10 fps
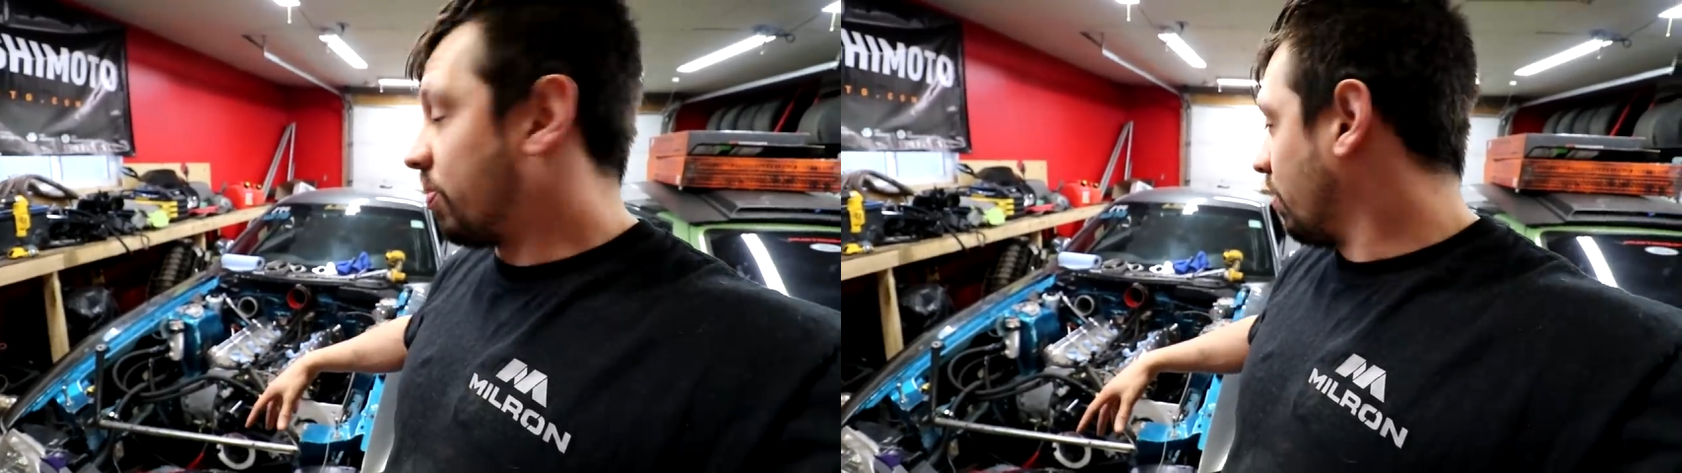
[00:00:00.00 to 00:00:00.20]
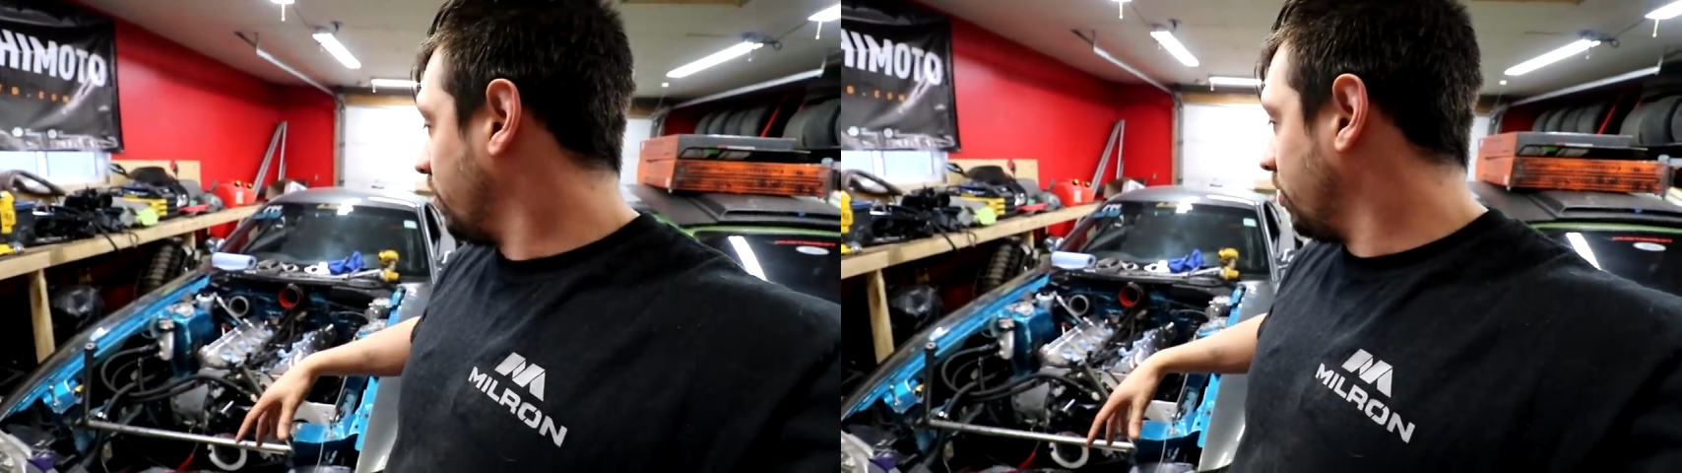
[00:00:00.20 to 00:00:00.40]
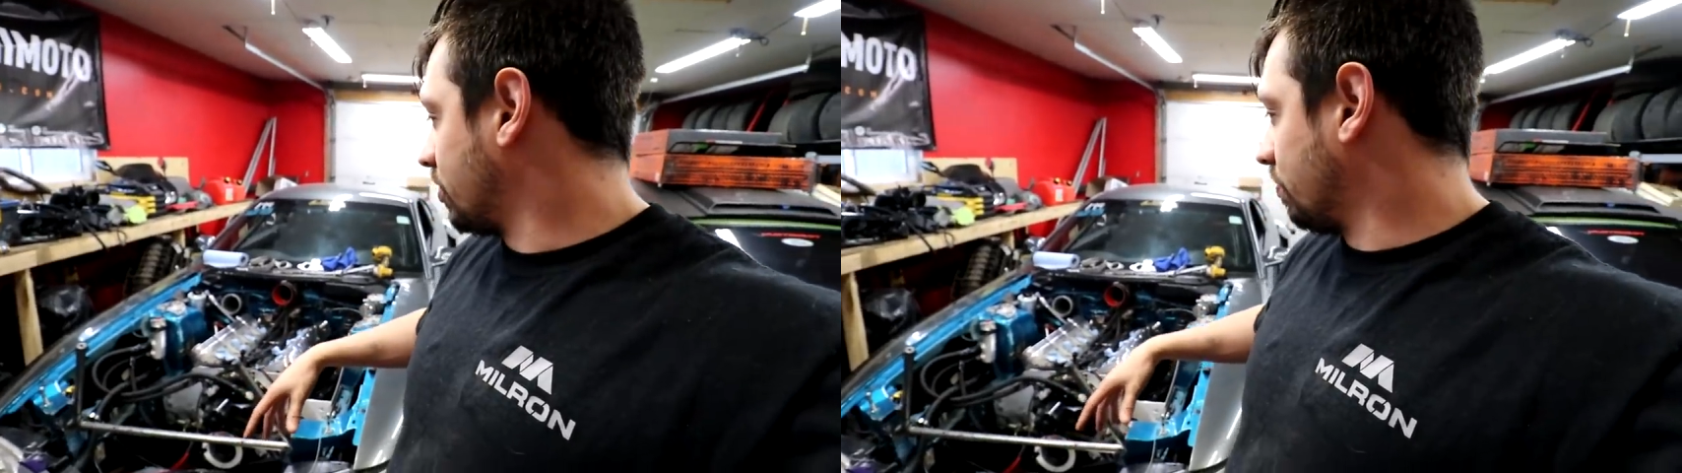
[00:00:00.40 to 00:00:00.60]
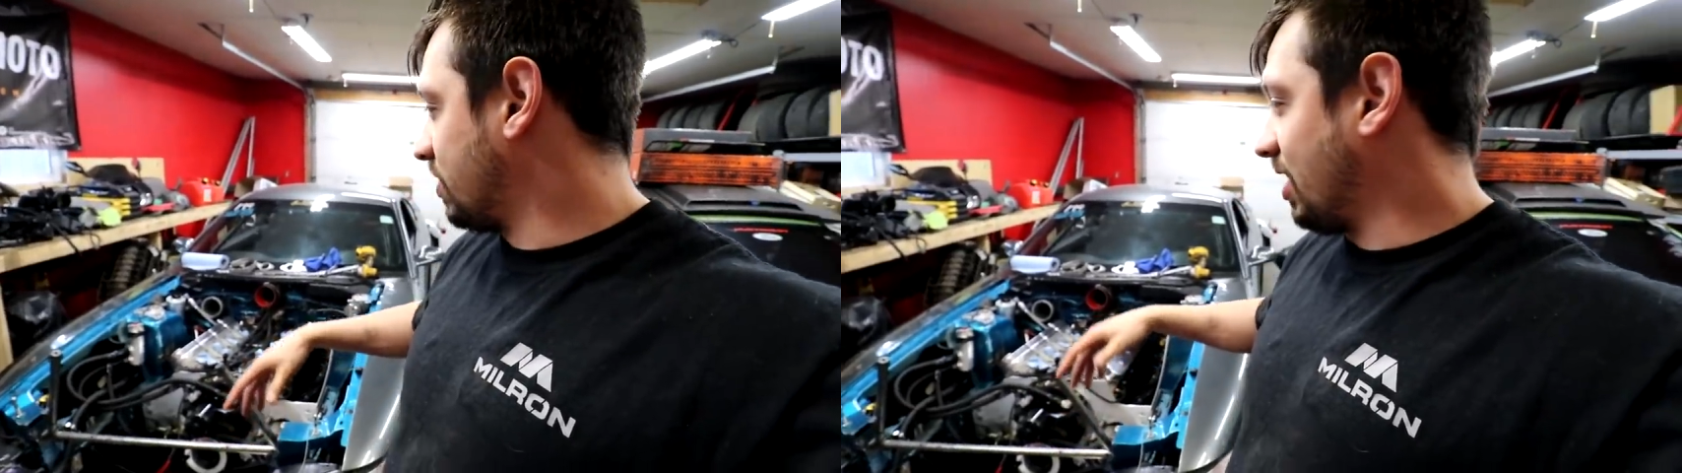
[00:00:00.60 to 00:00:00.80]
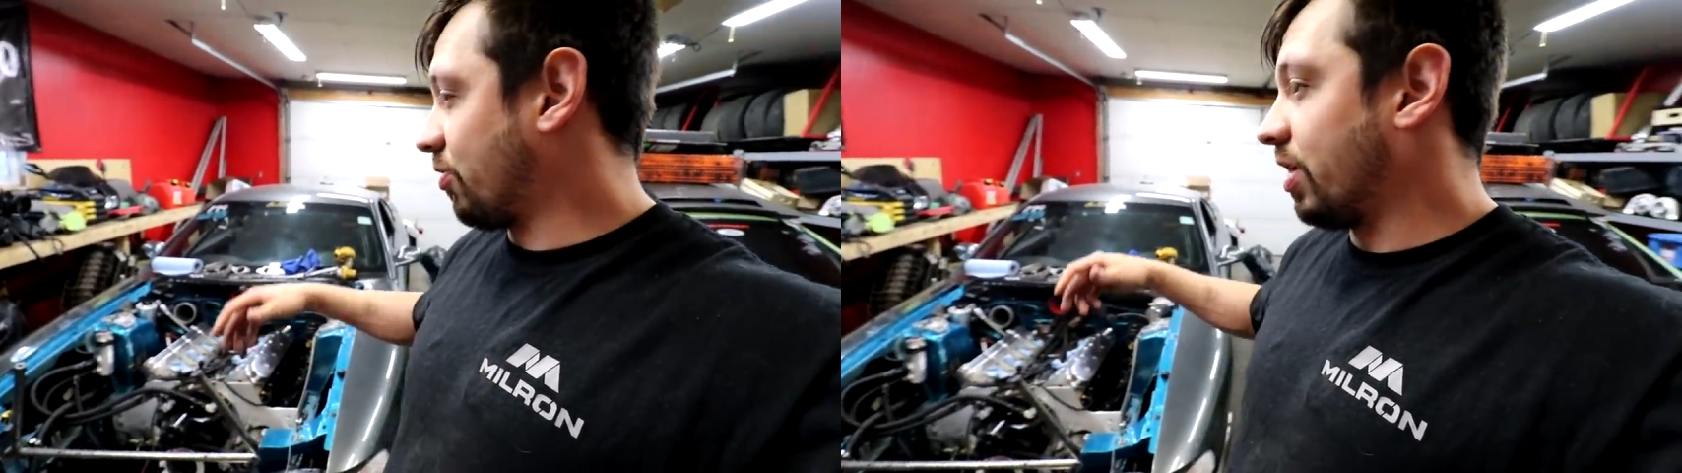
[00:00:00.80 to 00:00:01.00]
probably do some
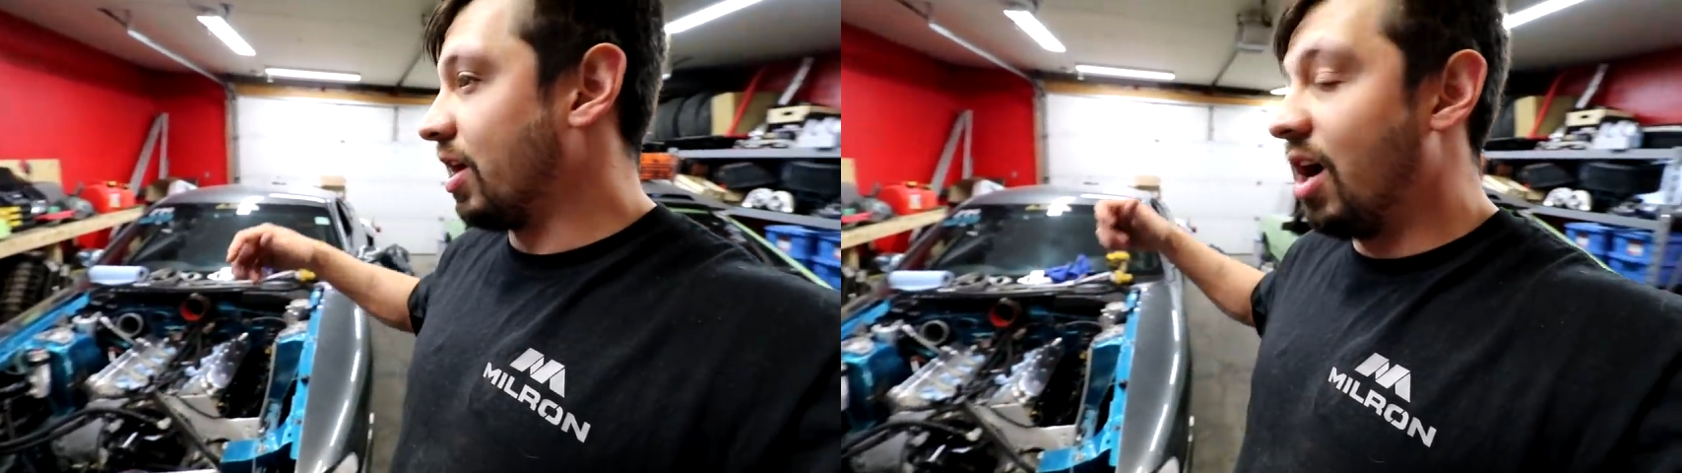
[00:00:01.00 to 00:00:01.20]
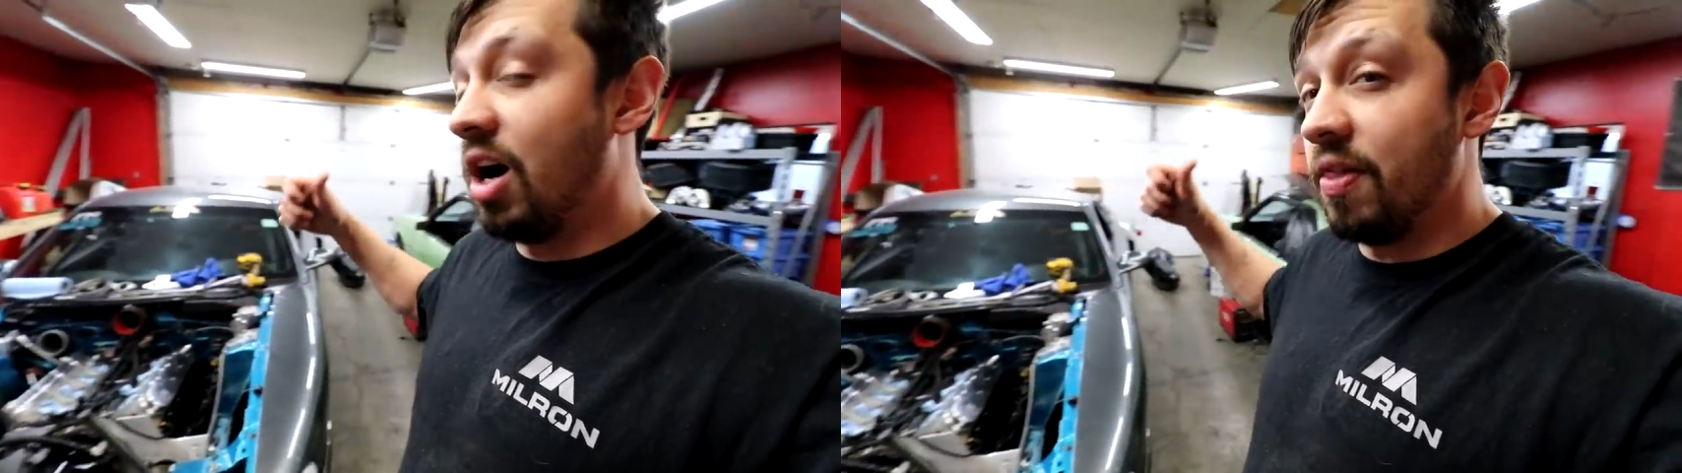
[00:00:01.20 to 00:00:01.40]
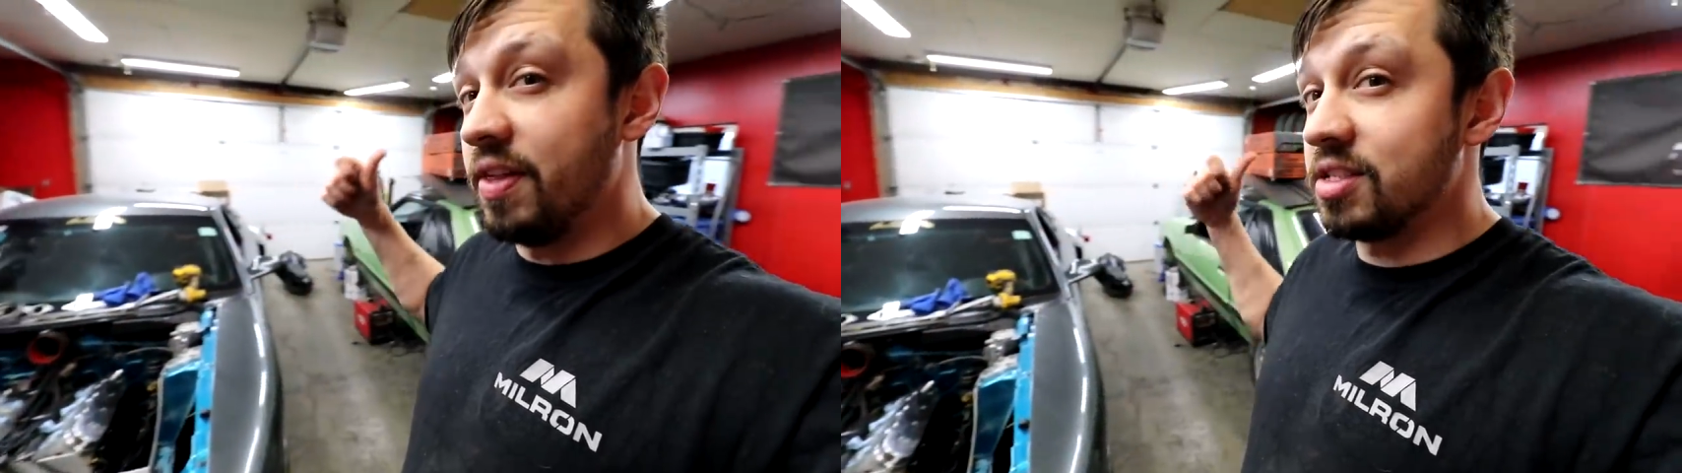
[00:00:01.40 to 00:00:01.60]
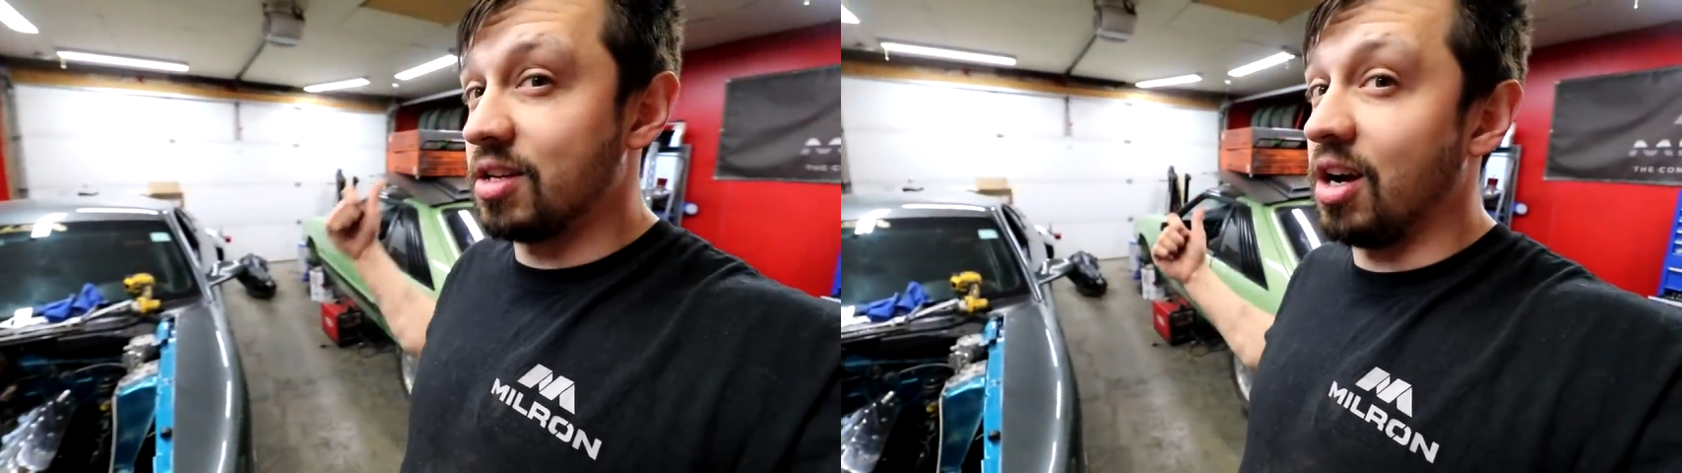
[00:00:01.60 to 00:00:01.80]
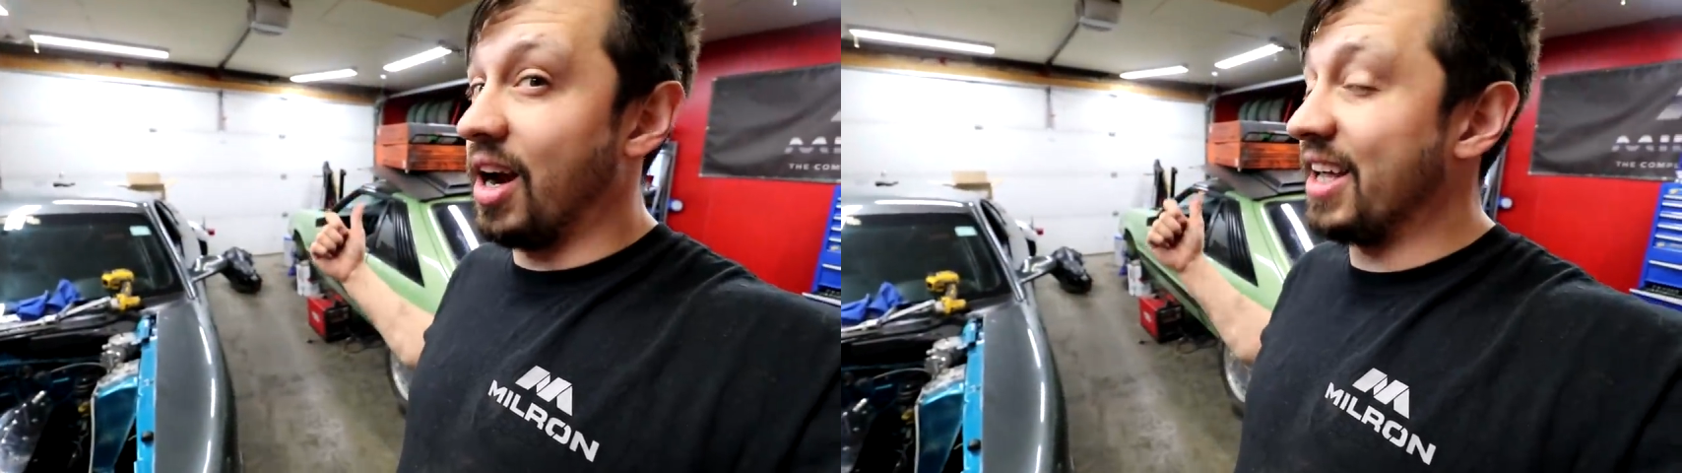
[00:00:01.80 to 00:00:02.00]
tinkering on this car.